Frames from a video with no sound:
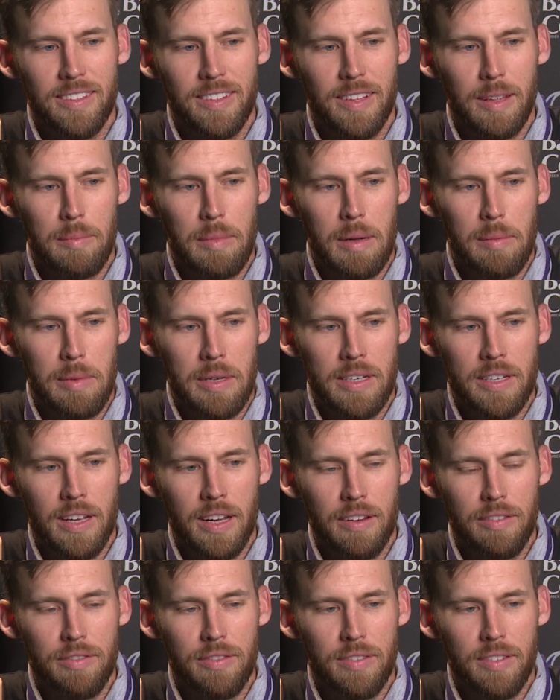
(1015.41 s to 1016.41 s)
That might be
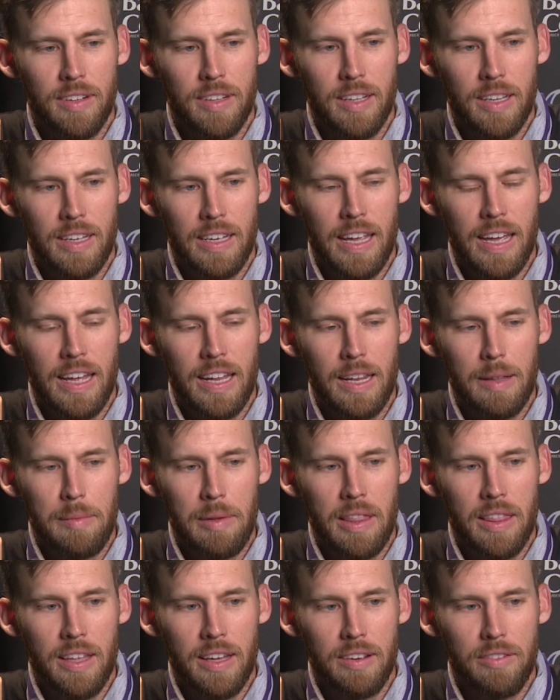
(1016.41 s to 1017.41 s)
tough. Yeah, let
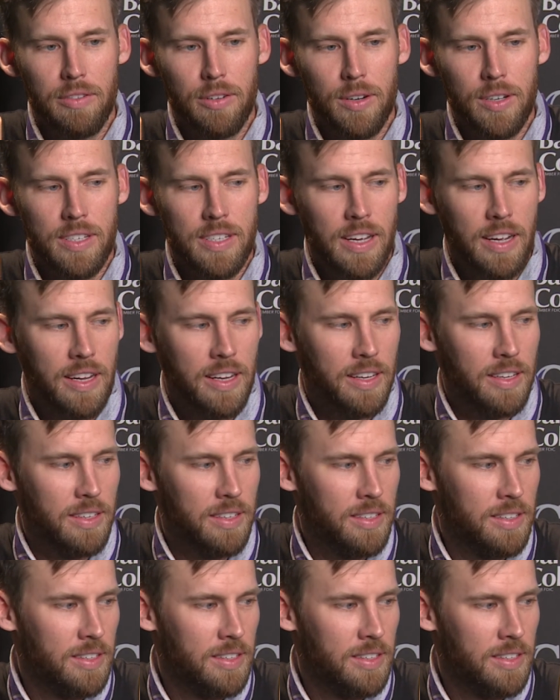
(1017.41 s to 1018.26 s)
me think for a second.